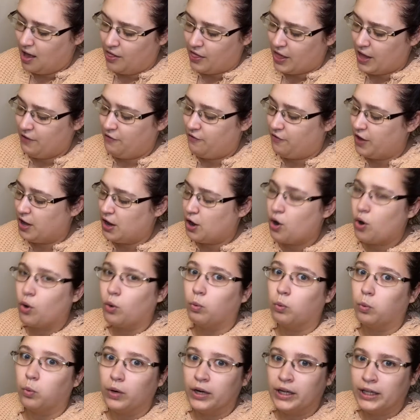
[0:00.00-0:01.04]
They
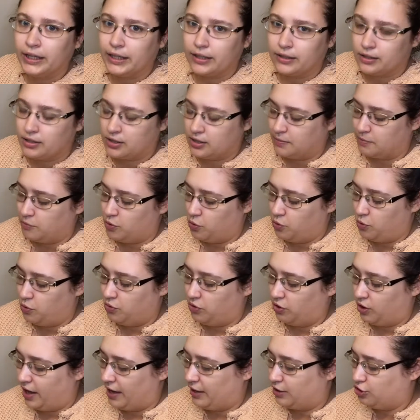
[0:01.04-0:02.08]
feel really
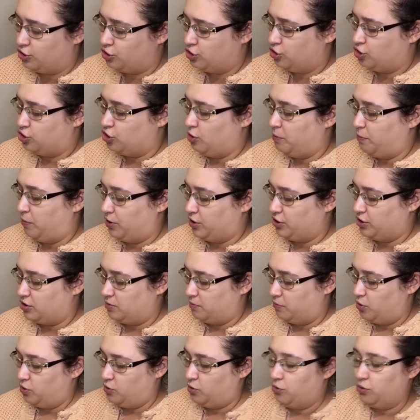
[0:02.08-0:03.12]
smooth, like super
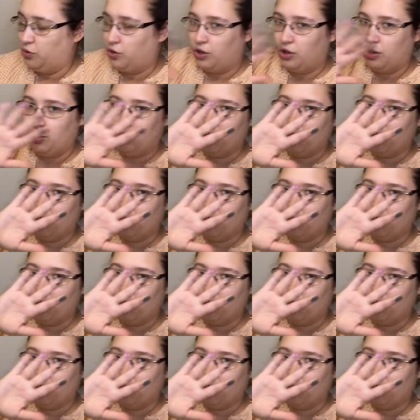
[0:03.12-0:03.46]
smooth.